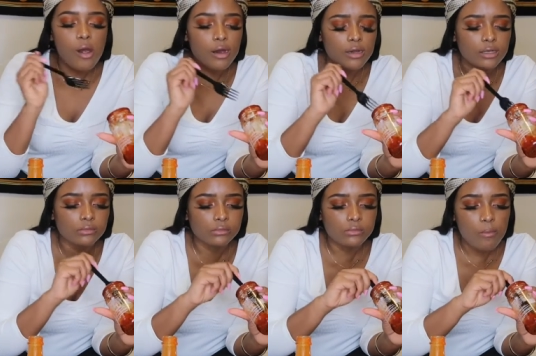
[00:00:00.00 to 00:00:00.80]

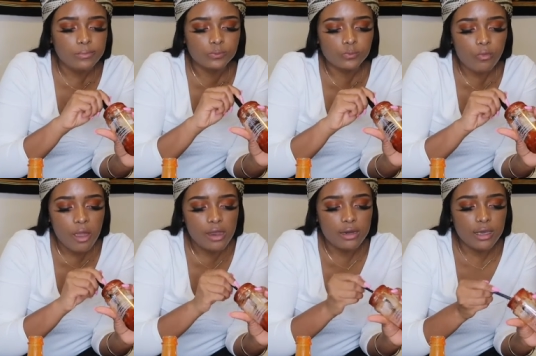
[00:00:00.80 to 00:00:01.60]
and
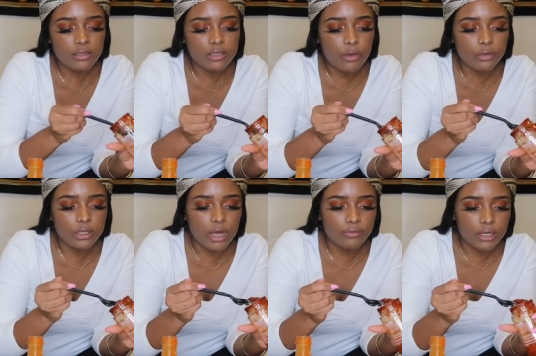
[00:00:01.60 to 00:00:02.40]
NYX. I
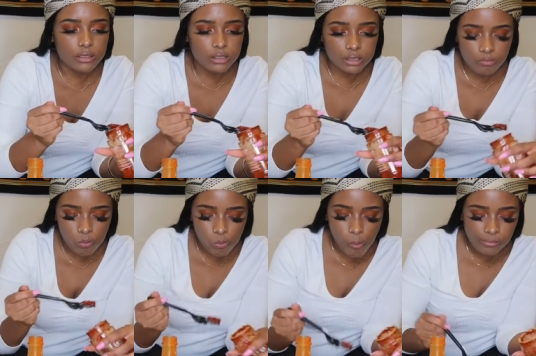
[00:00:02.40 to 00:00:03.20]
really love NYX.
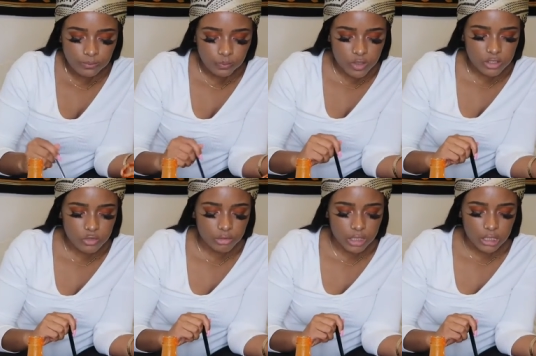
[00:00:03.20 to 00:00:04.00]
NYX
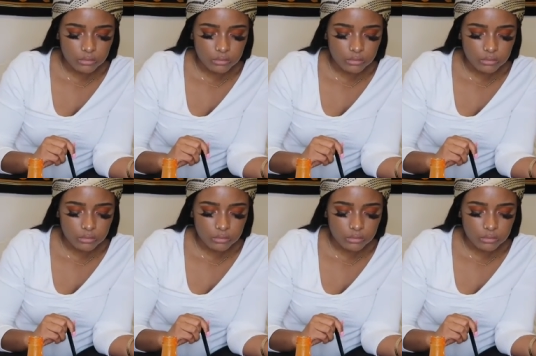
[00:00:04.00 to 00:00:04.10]
is really